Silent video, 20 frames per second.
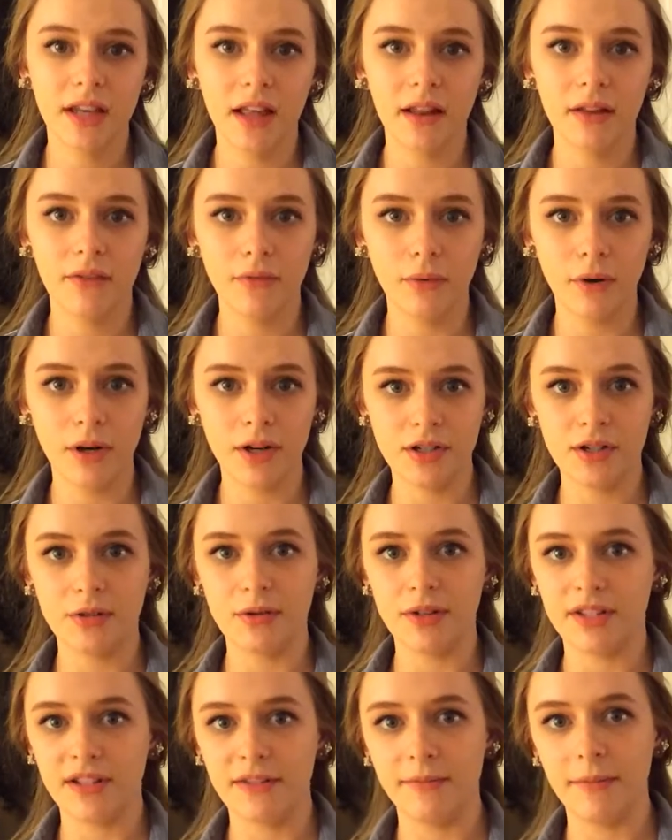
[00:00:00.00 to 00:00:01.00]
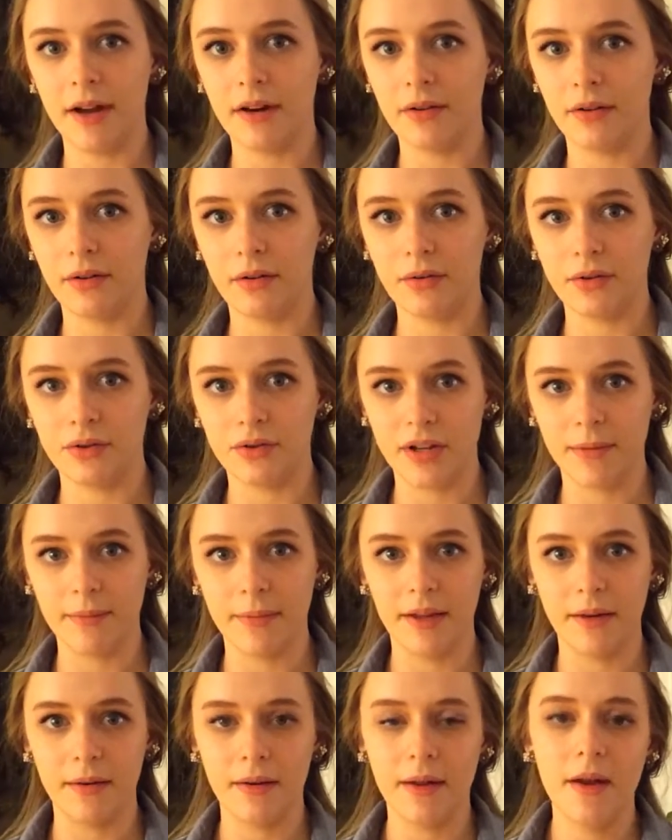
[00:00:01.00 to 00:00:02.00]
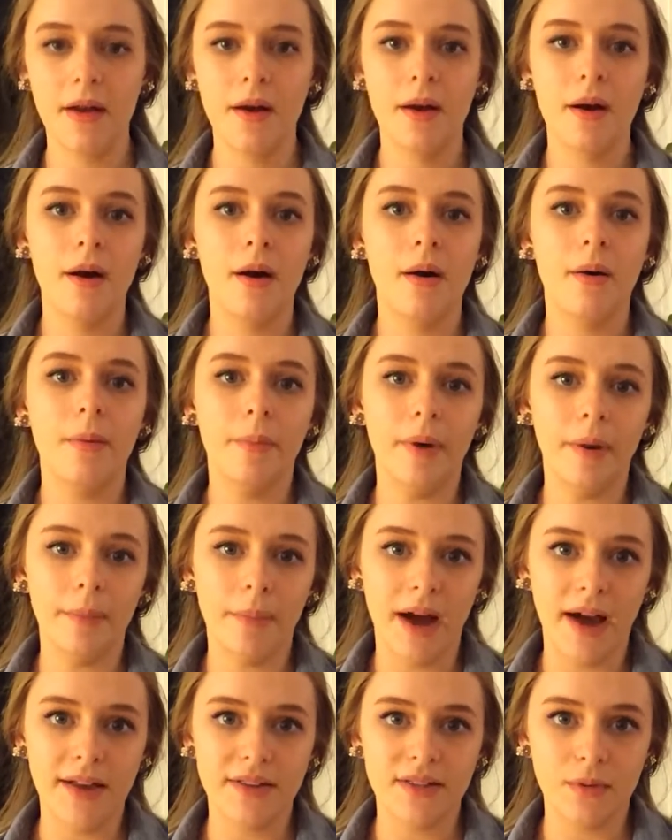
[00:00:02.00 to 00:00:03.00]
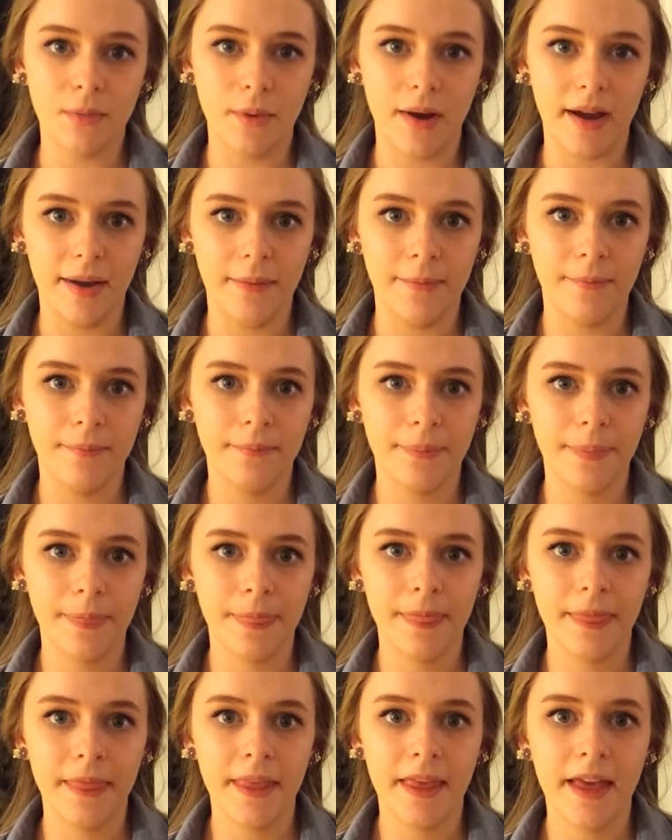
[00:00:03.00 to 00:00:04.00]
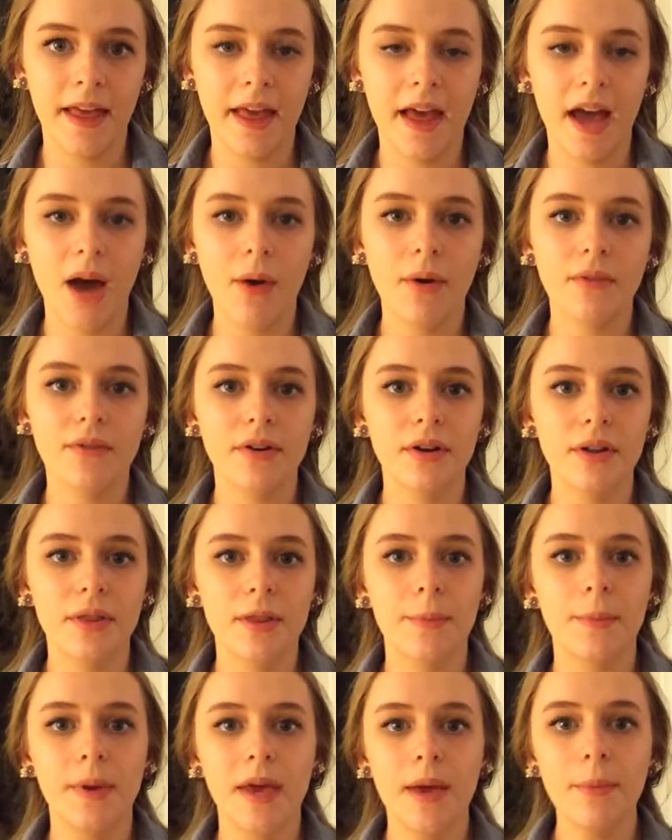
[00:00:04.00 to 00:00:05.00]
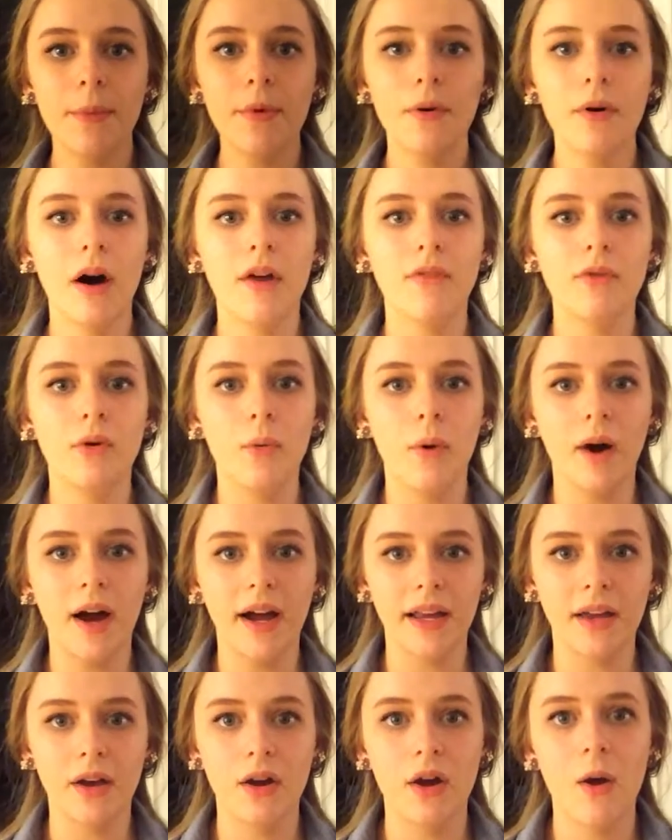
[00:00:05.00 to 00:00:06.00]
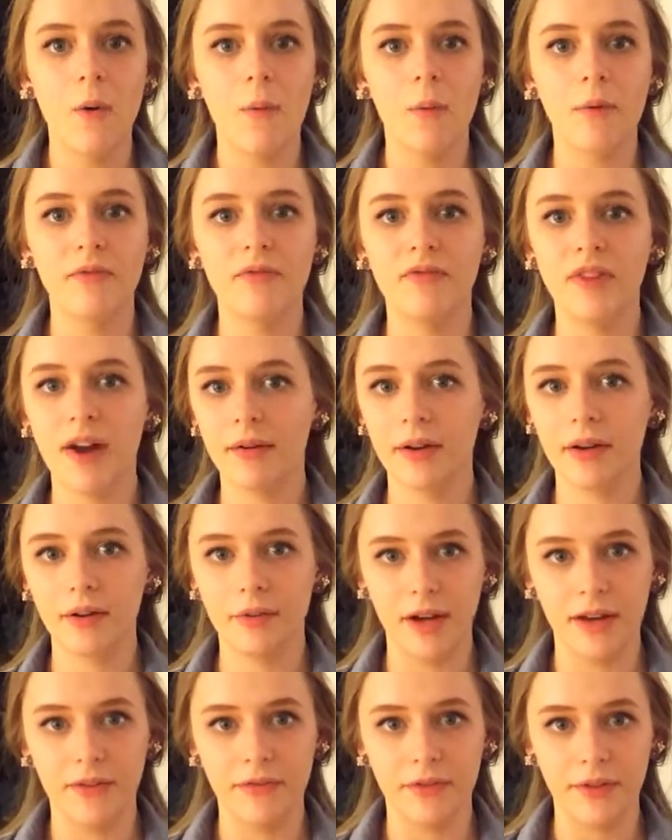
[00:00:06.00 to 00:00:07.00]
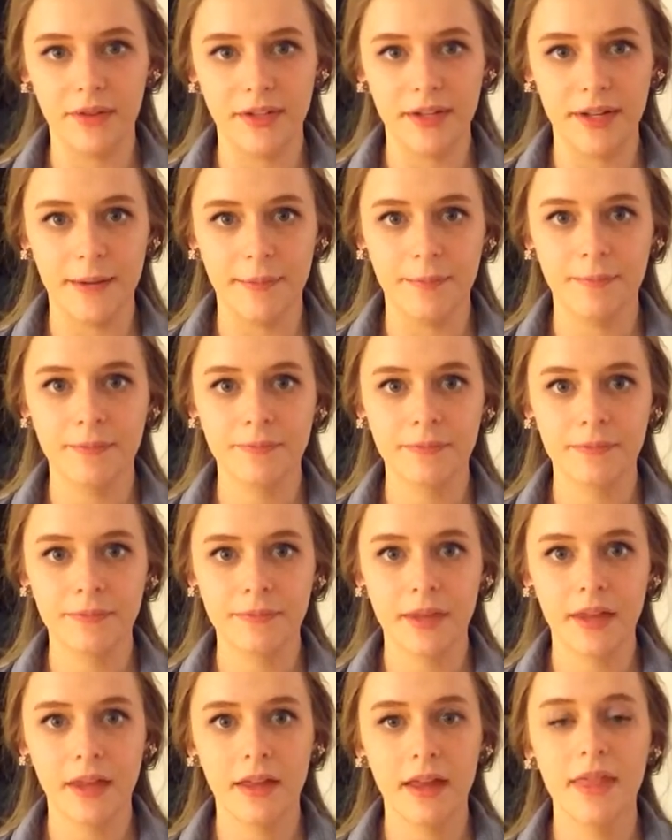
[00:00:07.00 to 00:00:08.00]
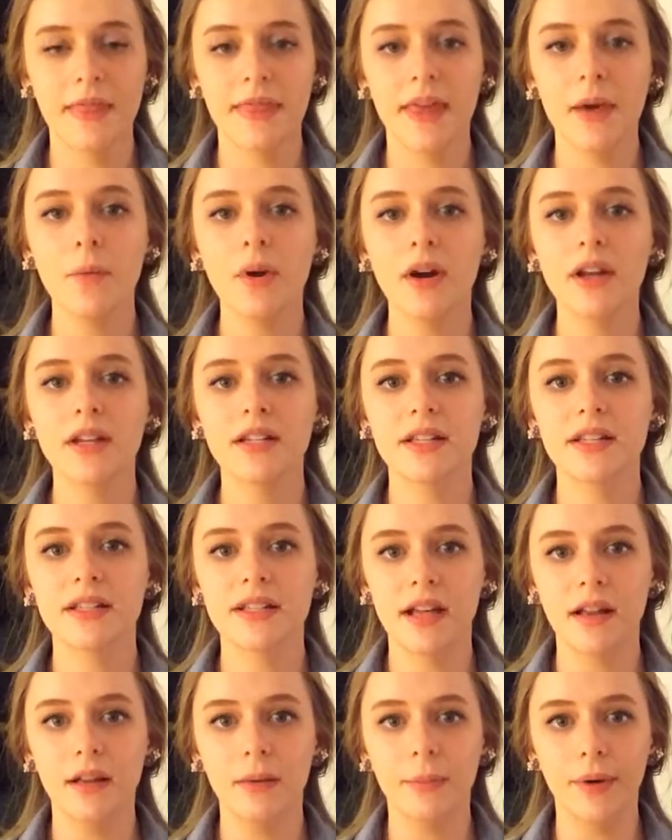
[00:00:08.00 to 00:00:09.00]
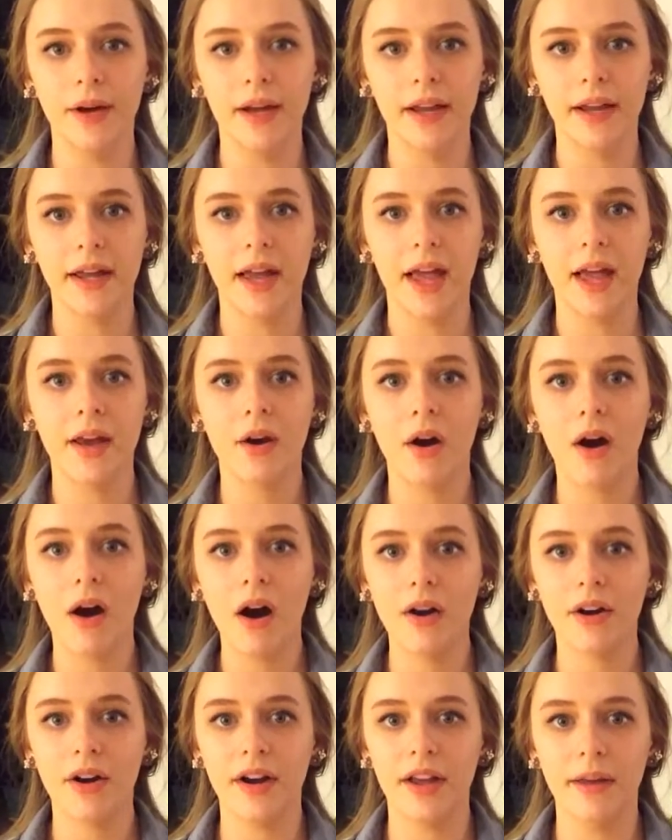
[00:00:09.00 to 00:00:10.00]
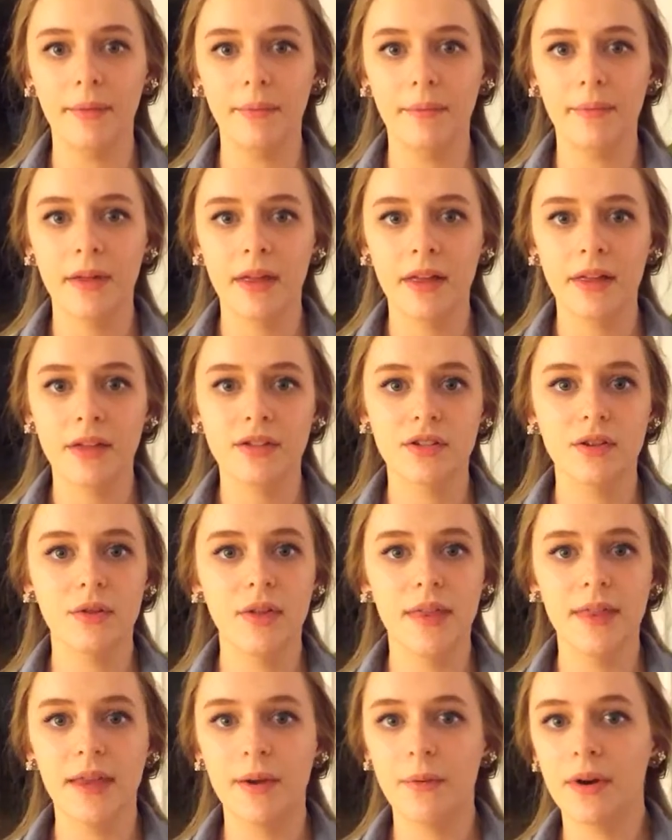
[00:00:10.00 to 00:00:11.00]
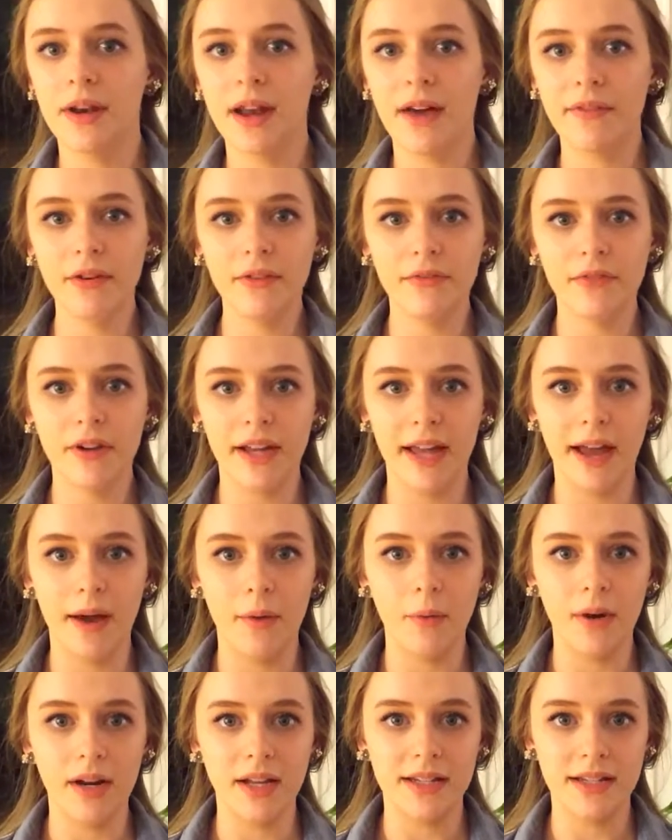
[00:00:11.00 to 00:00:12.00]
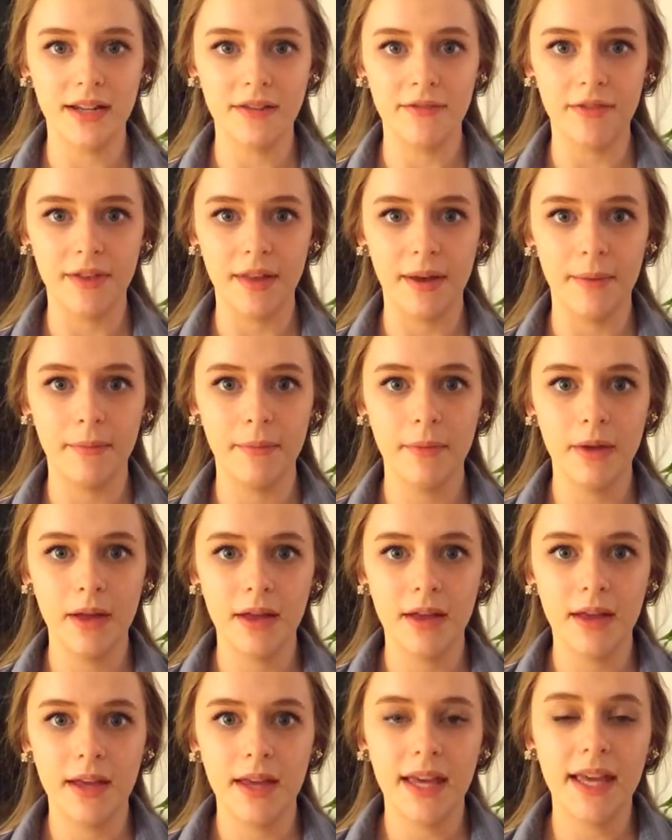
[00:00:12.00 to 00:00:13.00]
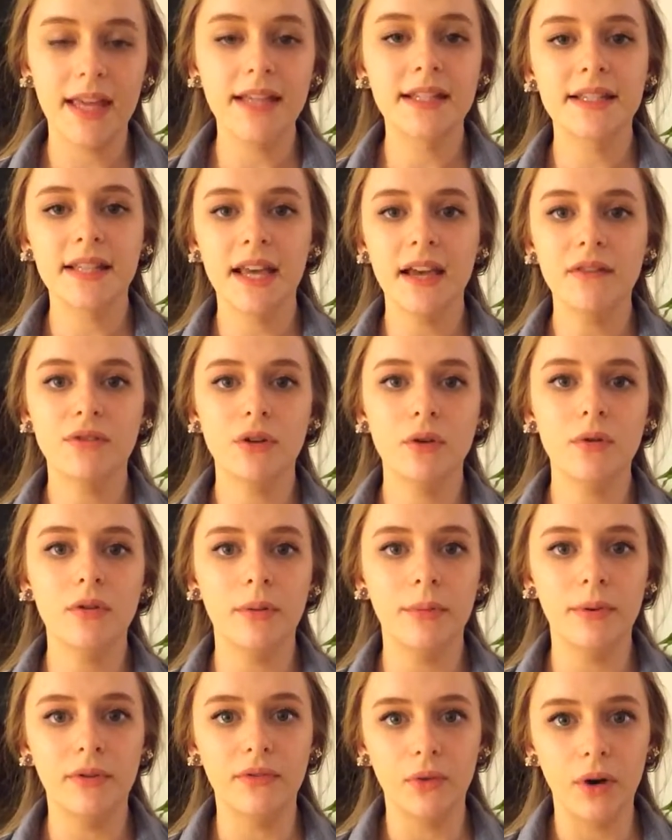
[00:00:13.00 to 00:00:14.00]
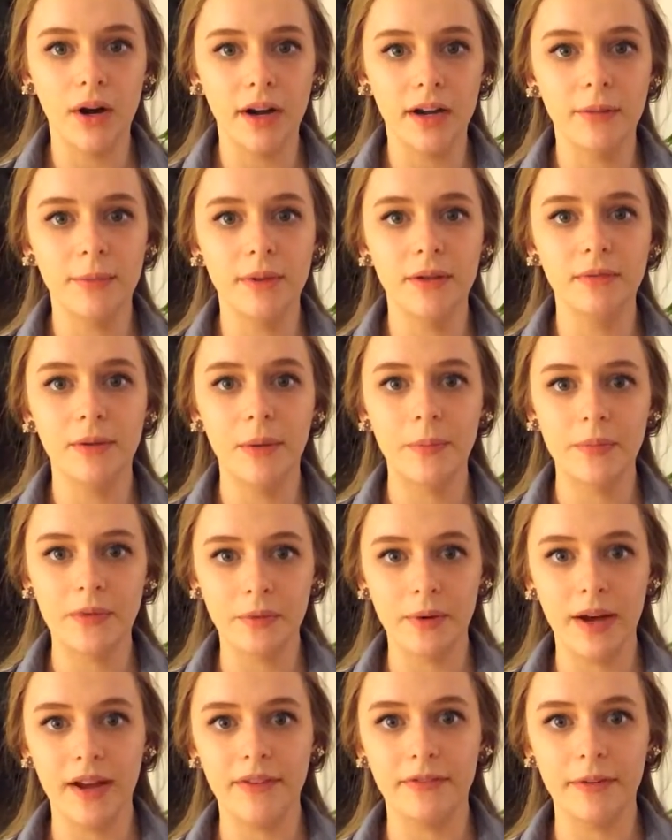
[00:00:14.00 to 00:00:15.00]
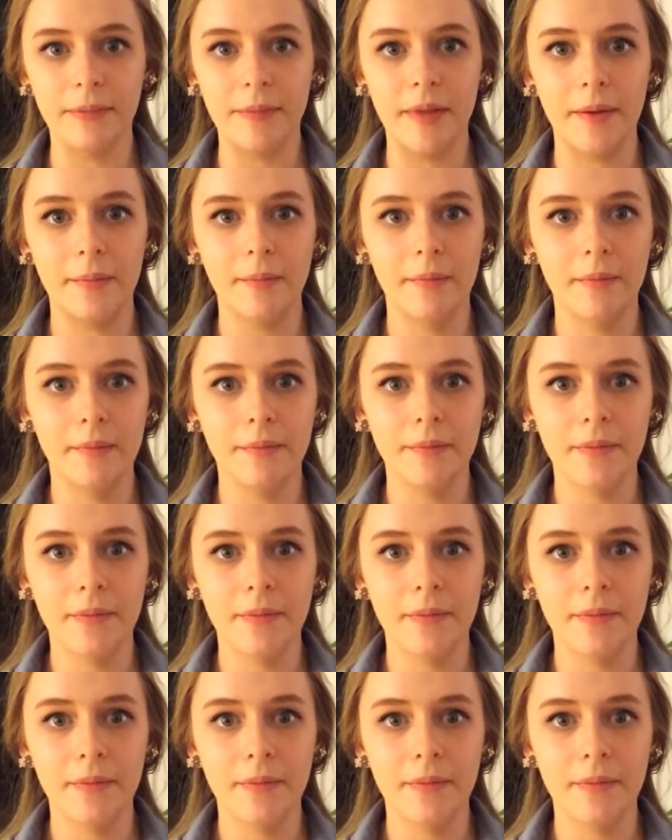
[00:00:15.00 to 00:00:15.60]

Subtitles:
to California to receive medical treatment, but passed away. However, the people of Hawaii were very grateful to him. They wanted to celebrate and honor him so that they would never forget what he did for them. He saved hula before it could be ripped away from them.